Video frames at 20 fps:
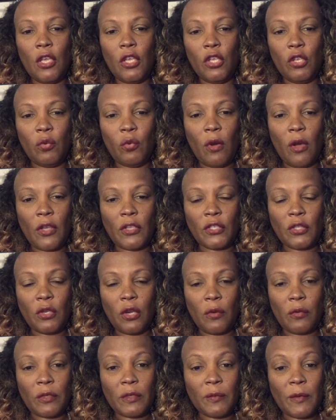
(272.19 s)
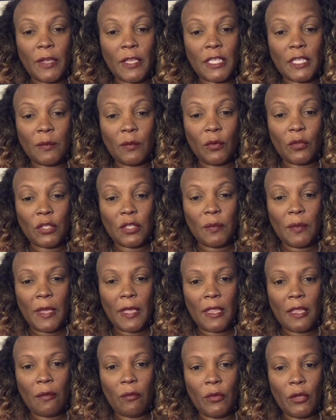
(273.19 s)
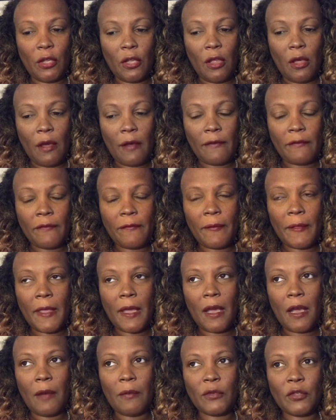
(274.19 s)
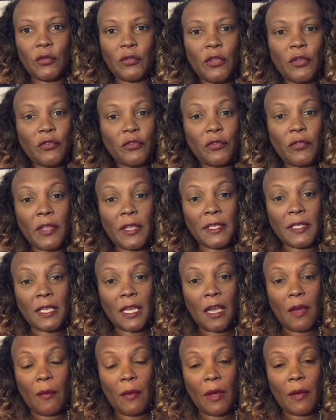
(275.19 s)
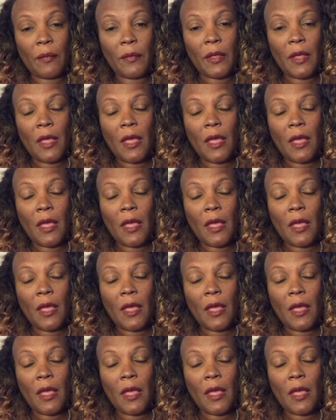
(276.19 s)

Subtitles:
you also are responsible to pay that bill off. So those are things that come up.